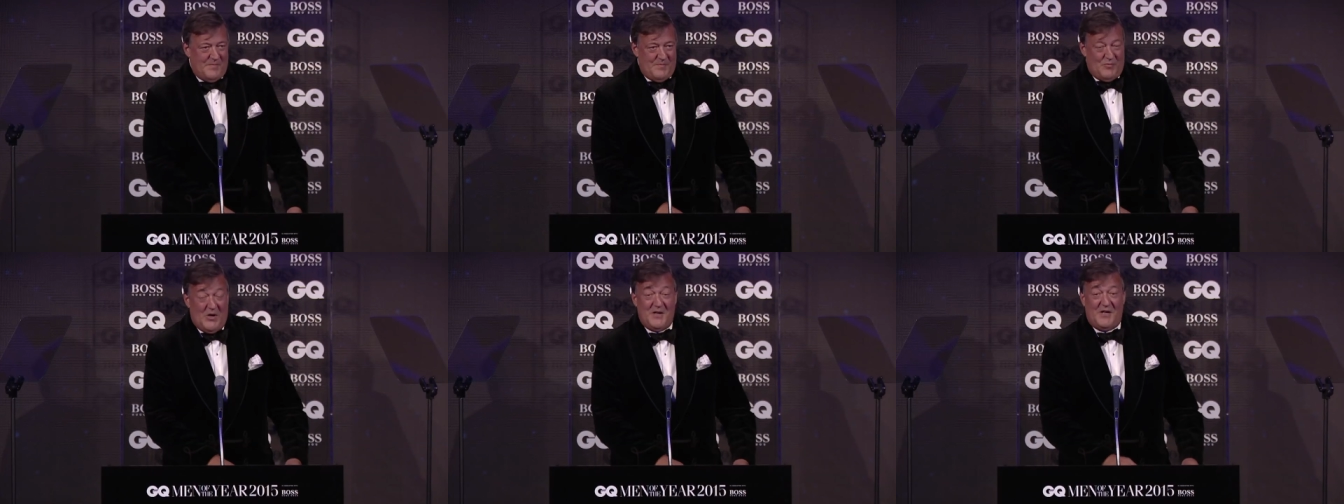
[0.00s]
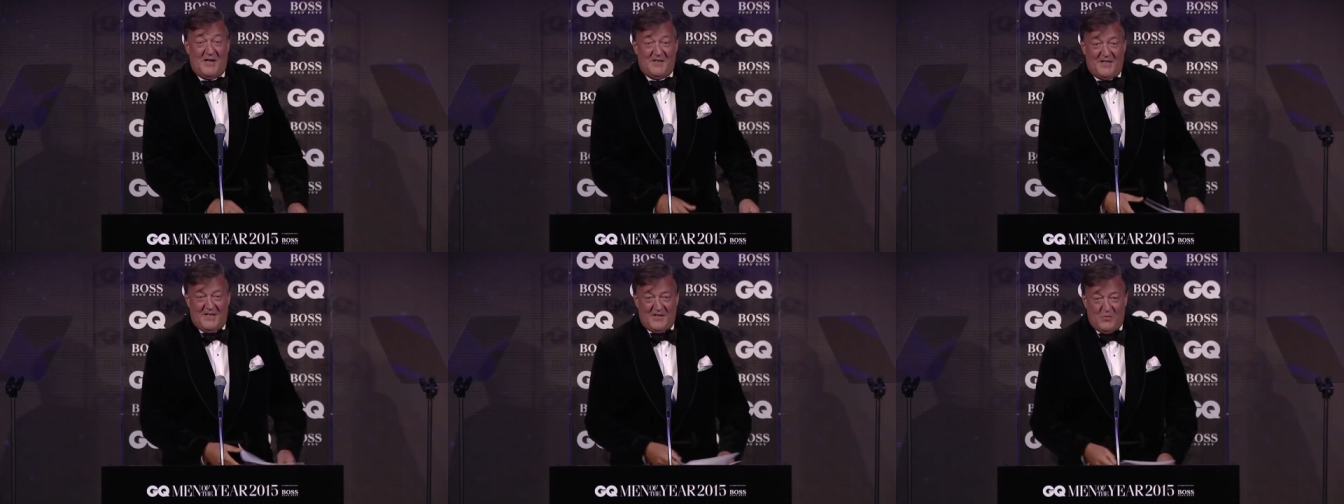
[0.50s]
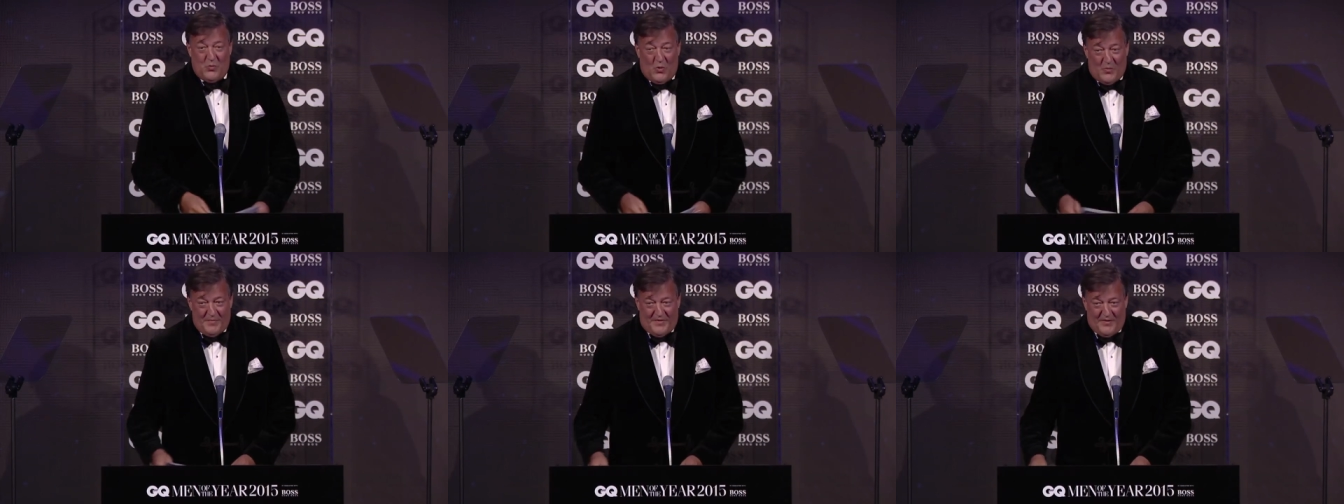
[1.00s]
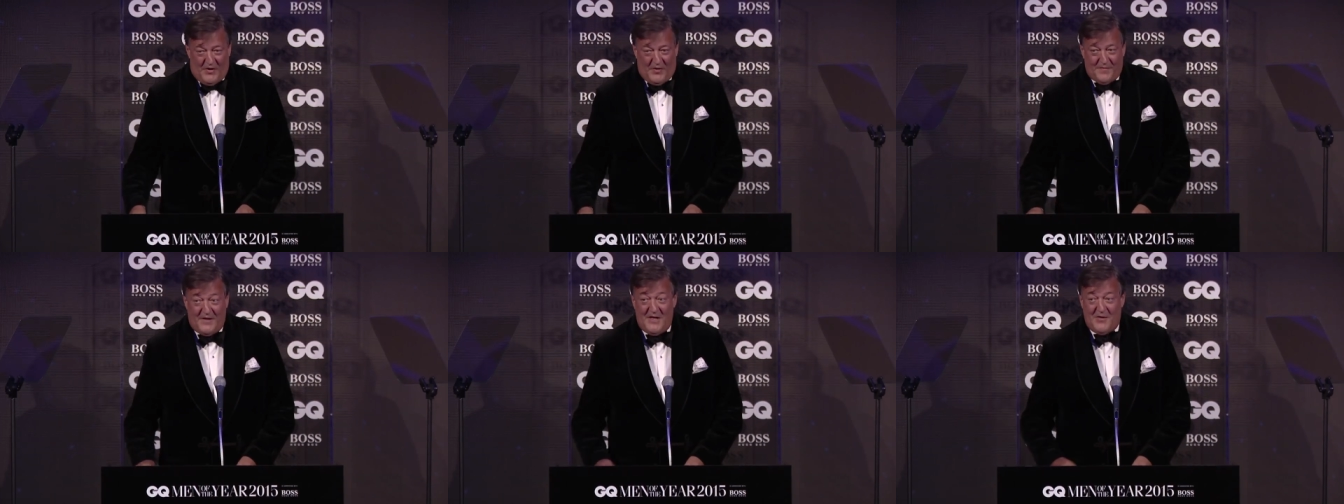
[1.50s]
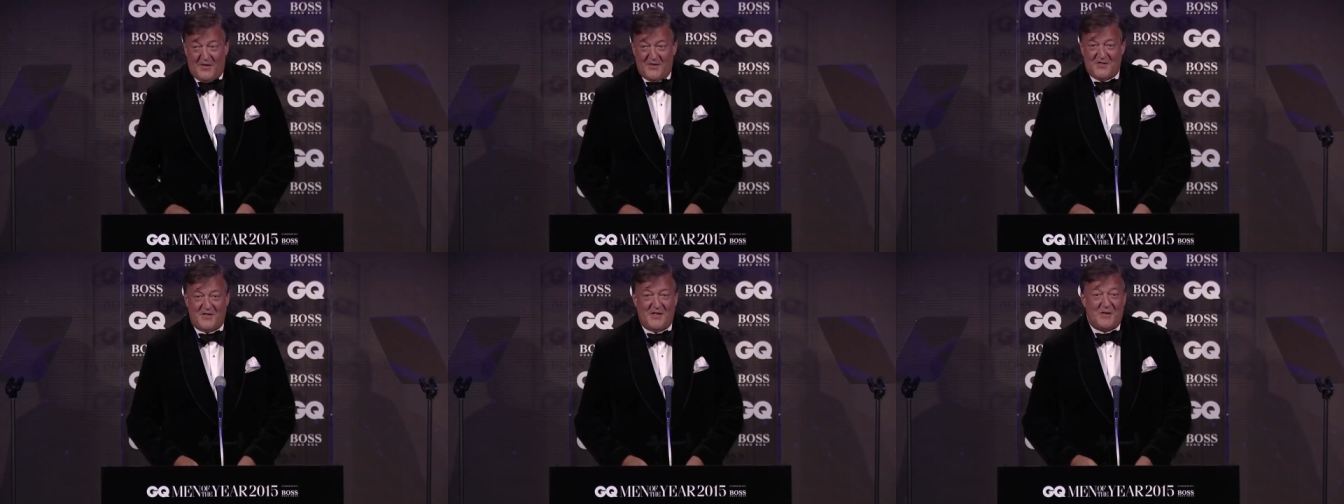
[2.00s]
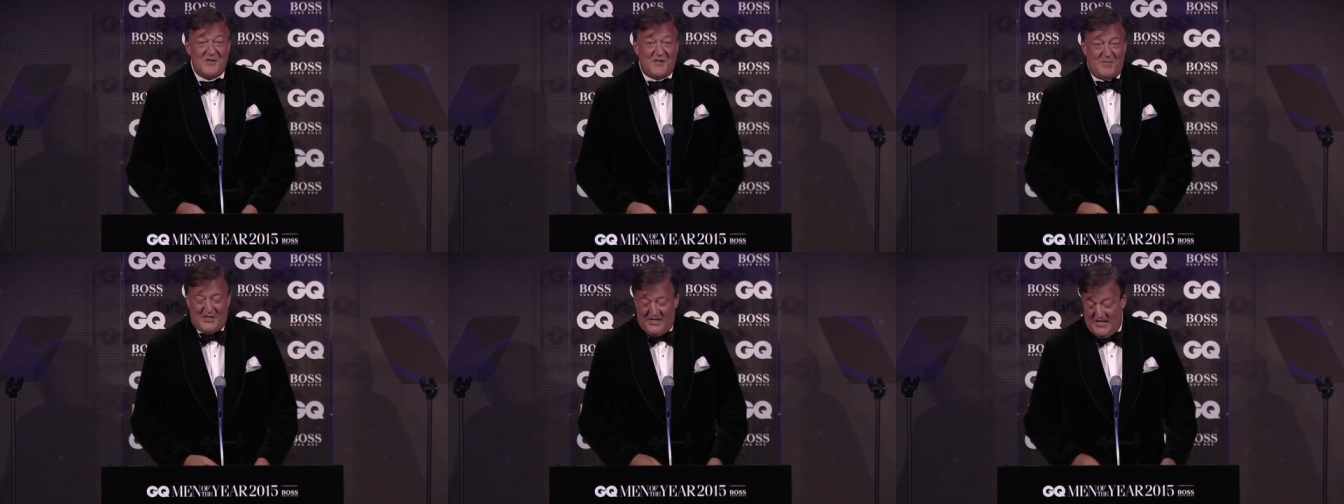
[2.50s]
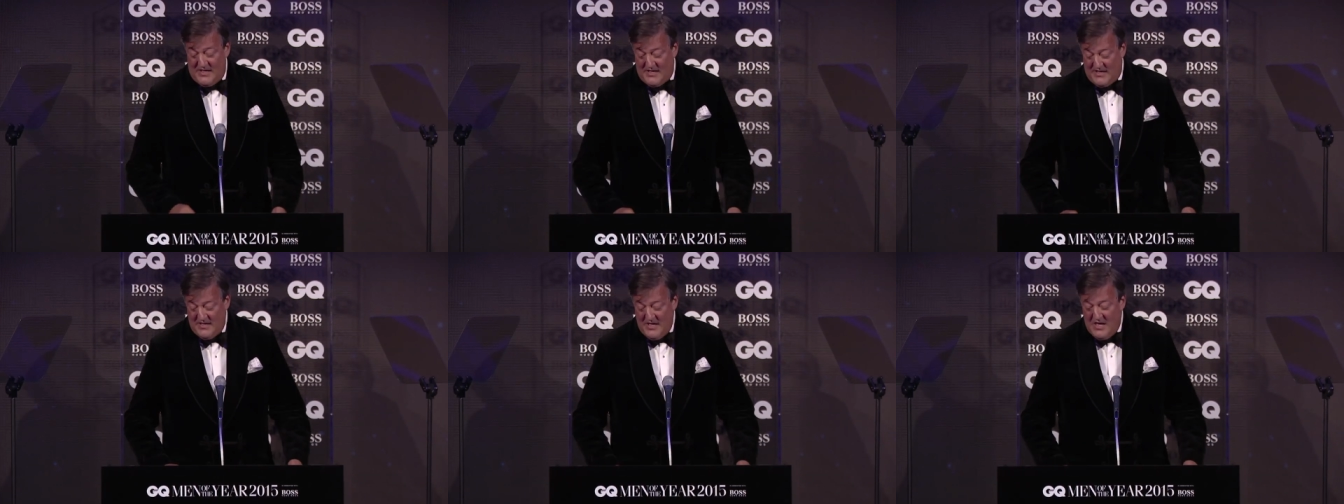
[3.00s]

radiating in the warmth of heroes, and there are so many here.